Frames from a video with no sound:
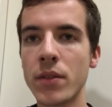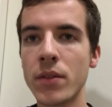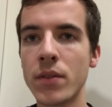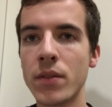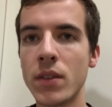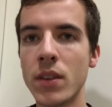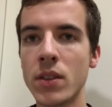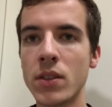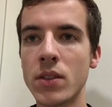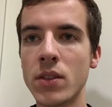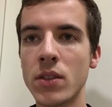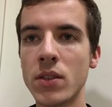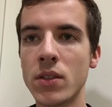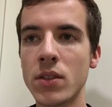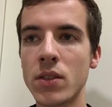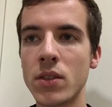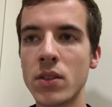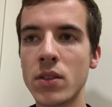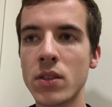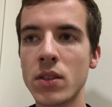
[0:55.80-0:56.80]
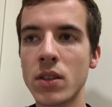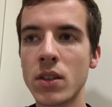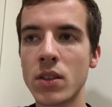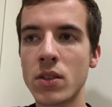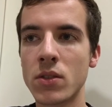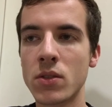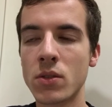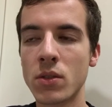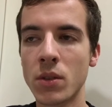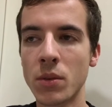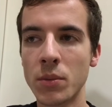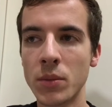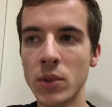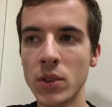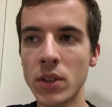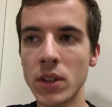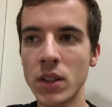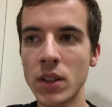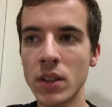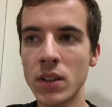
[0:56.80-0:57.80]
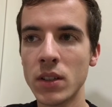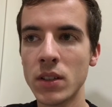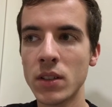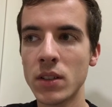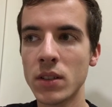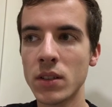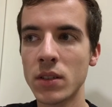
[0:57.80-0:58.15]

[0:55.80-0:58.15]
this is extremely